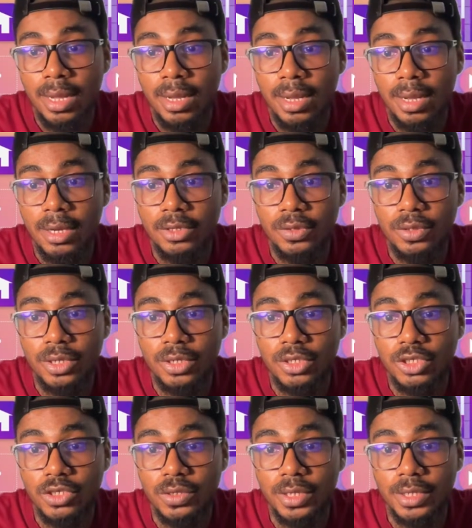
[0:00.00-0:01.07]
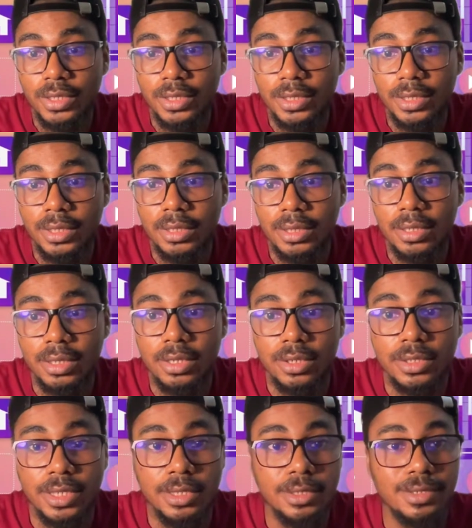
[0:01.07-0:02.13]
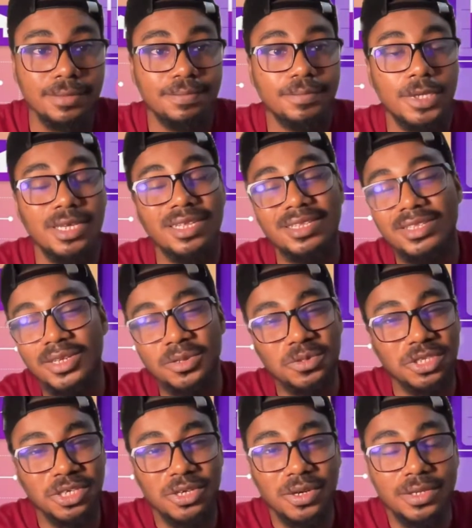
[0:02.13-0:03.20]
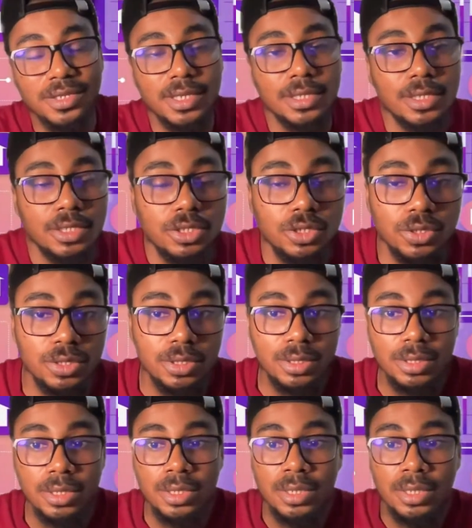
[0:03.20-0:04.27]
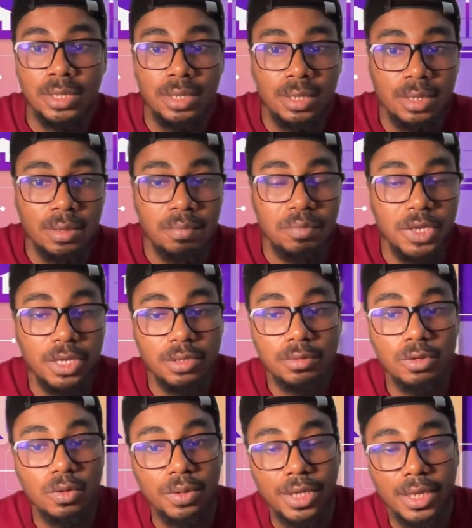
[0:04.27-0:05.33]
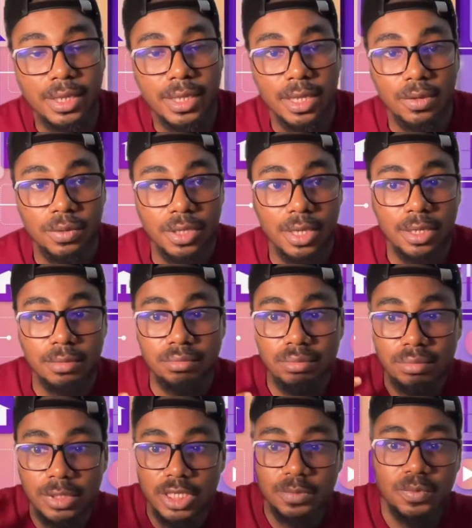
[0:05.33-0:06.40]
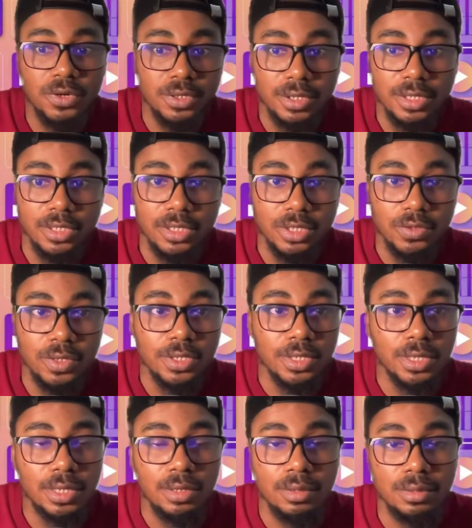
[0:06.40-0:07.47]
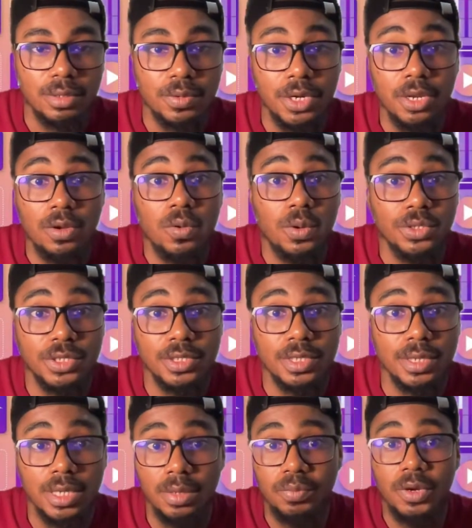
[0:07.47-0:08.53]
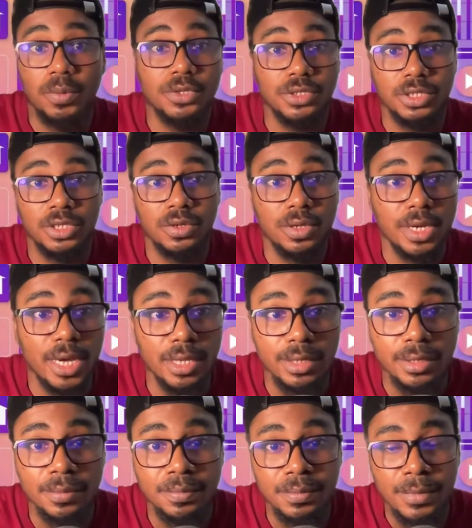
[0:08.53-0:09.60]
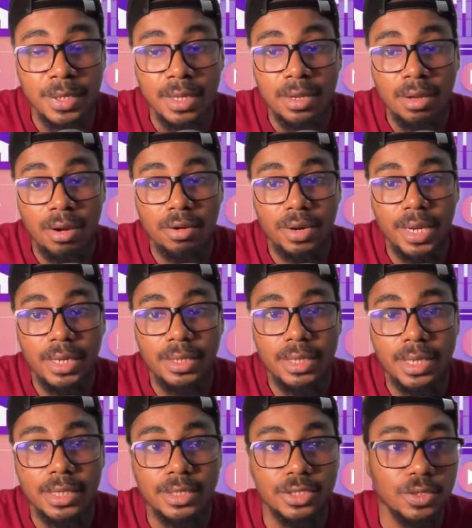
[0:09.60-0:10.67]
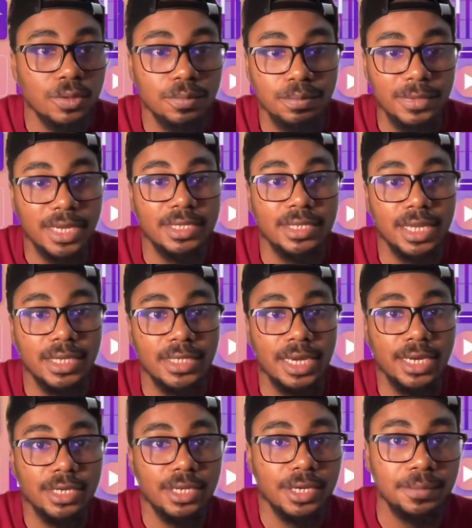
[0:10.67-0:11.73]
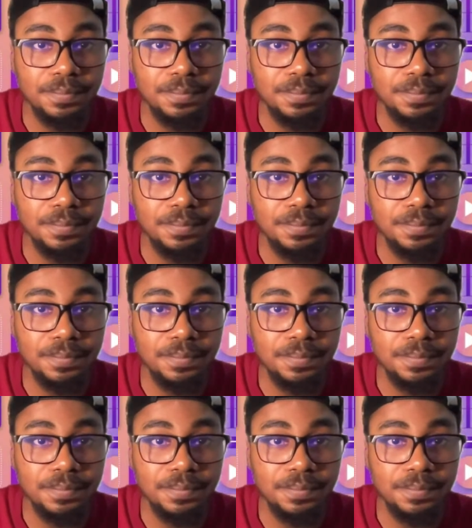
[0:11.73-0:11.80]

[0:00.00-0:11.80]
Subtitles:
you can join the contest. It's not really a contest. It's just me knowing that okay, this person is interested in creating courses and then publishing it on another. All right, and so that's like the idea.